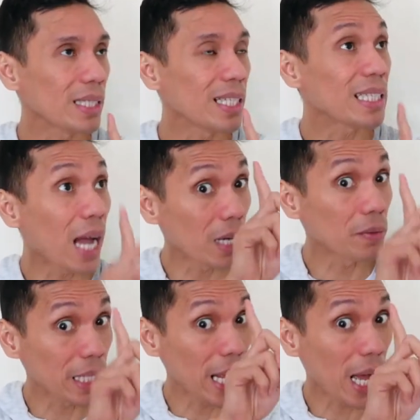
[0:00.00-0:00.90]
the tongue
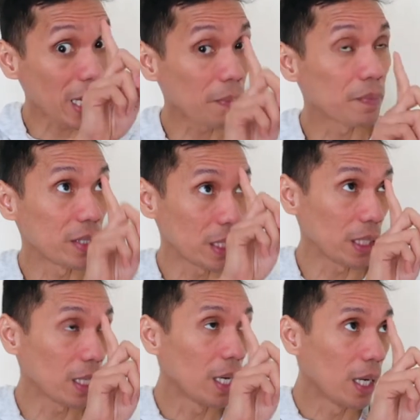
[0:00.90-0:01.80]
really high up
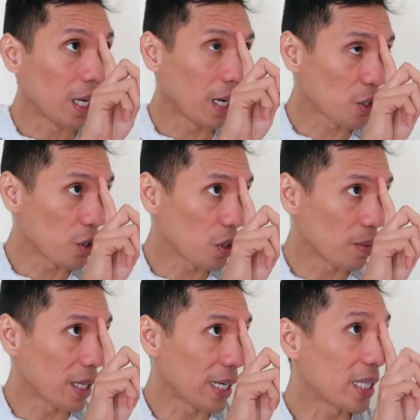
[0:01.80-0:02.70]
the
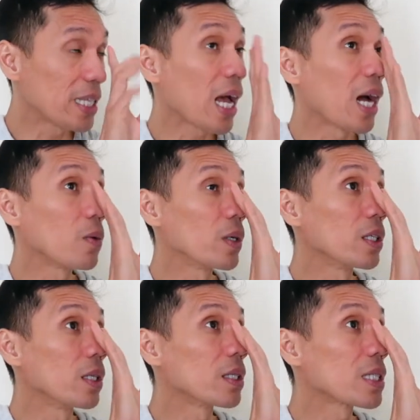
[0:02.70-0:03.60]
shushumna nadi, I
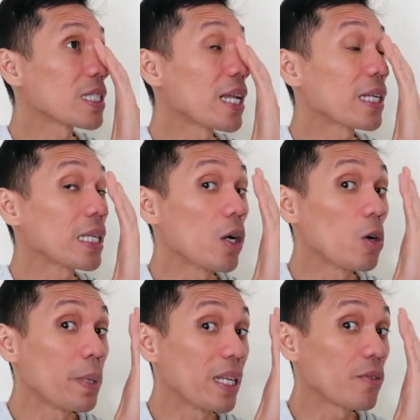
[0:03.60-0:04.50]
will slightly
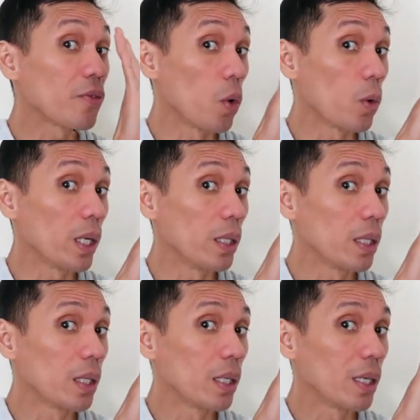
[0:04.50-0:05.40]
open it forward.
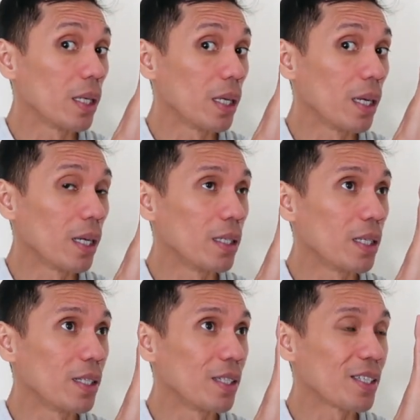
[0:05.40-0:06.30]

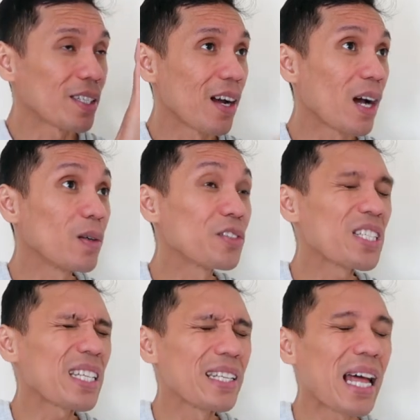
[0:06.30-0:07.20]
So I will
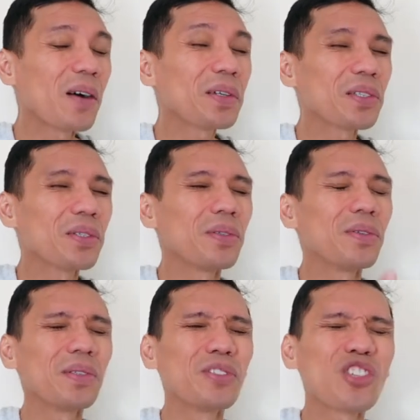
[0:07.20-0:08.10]
just allow it
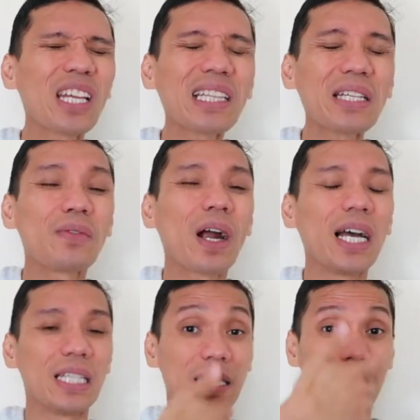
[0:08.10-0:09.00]
to gently
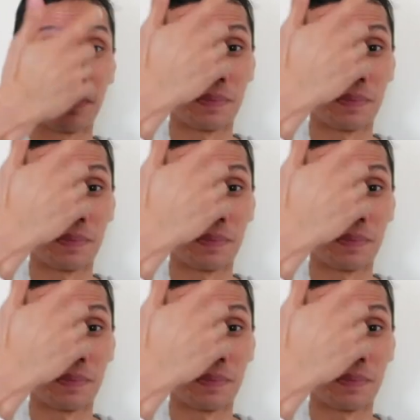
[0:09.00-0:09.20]
rise.